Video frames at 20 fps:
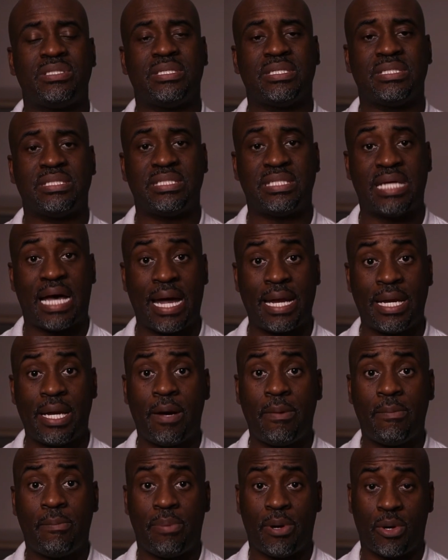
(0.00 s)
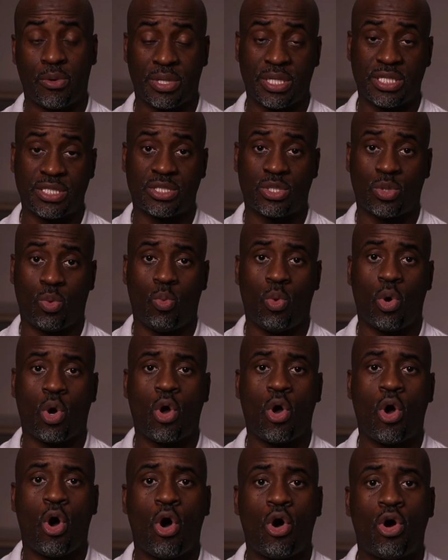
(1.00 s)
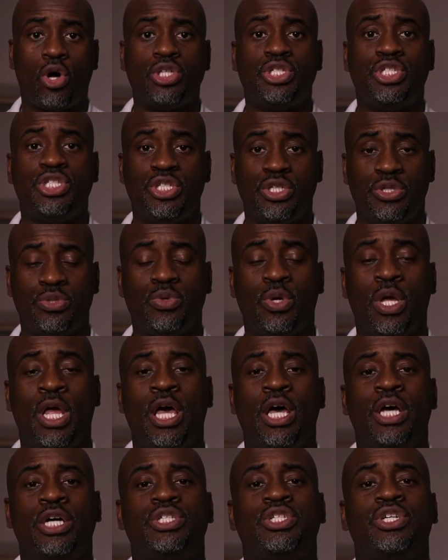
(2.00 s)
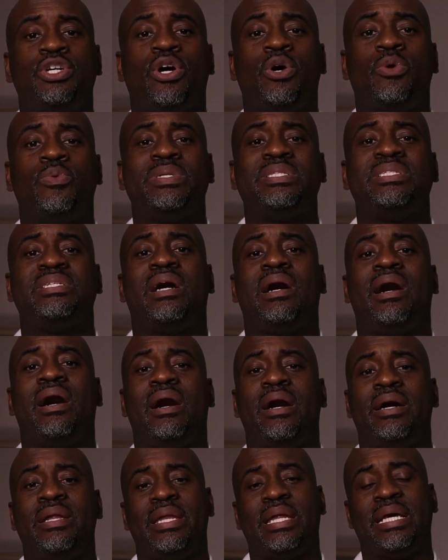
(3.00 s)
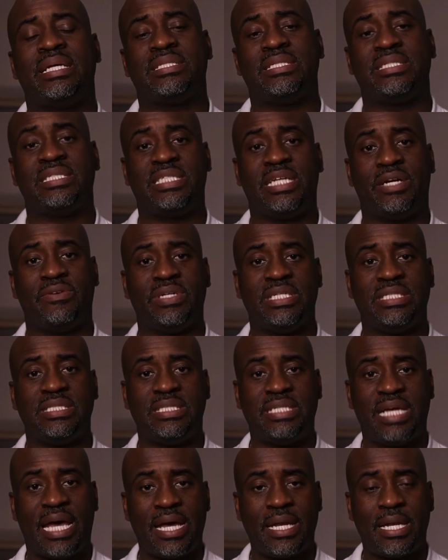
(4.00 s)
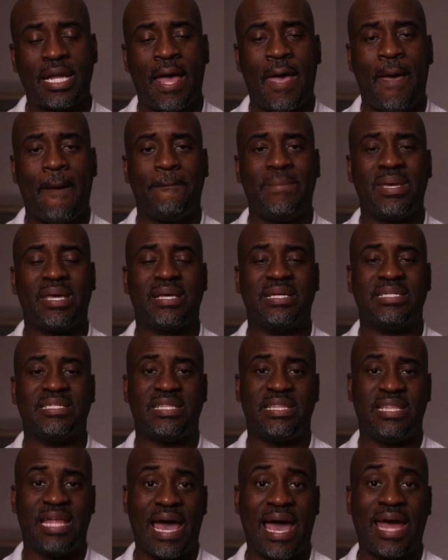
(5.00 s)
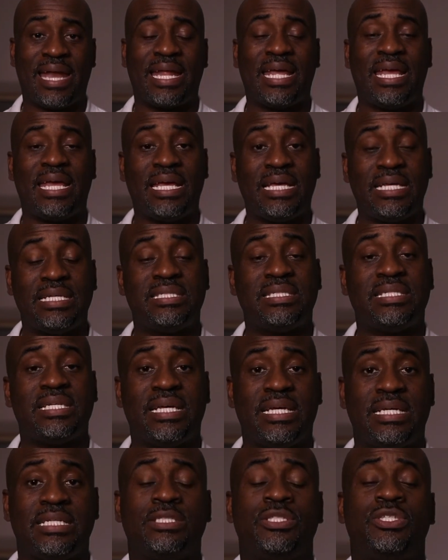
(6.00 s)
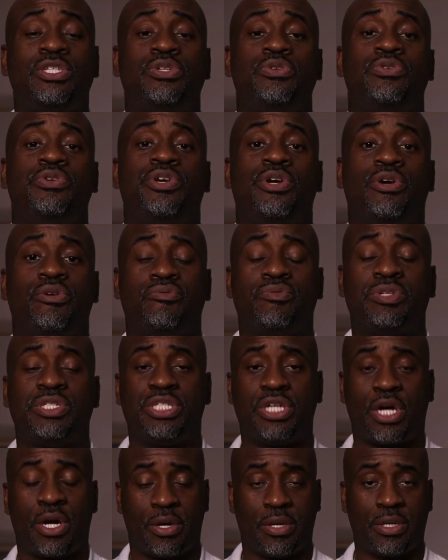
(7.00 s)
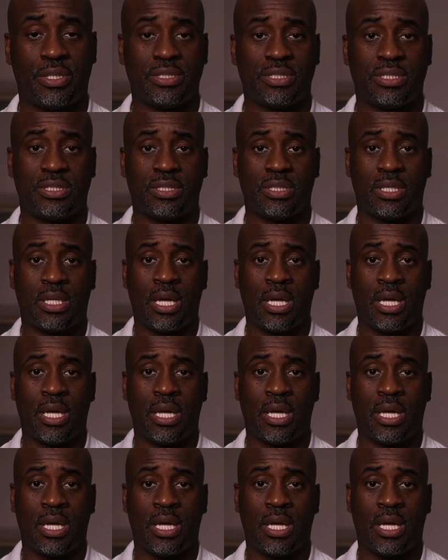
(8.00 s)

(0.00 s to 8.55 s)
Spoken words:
the sign-up bonus will cause you to go into unnecessary debt, because that eats into your returns.